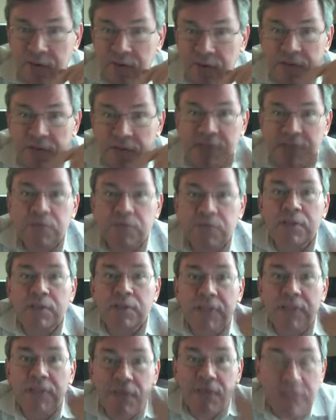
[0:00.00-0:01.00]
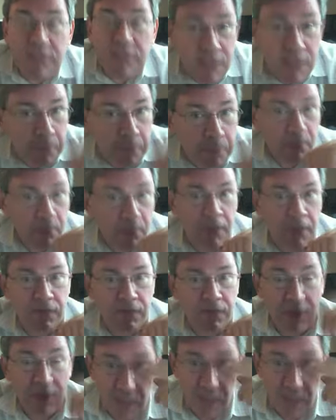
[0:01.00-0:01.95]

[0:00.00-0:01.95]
of this, is giving supplement.